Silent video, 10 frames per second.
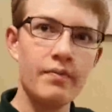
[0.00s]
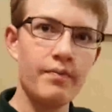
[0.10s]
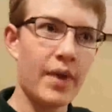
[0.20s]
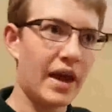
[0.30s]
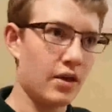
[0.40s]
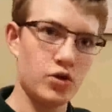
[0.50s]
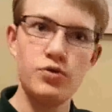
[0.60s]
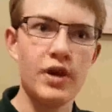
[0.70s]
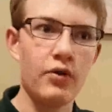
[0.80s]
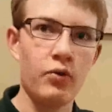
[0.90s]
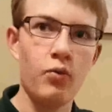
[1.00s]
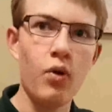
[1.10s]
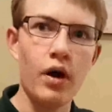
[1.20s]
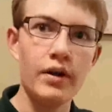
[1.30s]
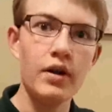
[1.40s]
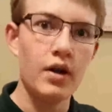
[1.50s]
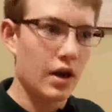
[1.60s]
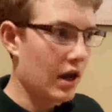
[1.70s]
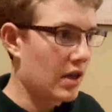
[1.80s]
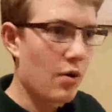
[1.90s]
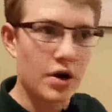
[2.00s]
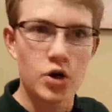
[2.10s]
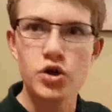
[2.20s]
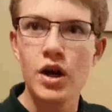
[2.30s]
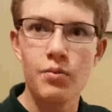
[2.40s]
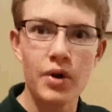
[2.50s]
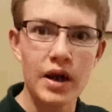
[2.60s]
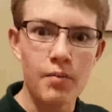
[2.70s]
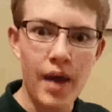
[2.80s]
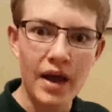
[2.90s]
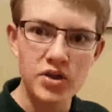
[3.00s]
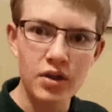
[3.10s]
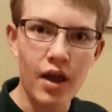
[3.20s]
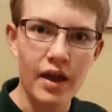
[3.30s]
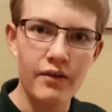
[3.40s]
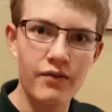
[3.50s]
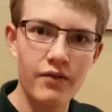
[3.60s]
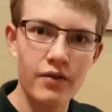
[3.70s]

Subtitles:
back in 2001, and now we're going to try to bring it back to life.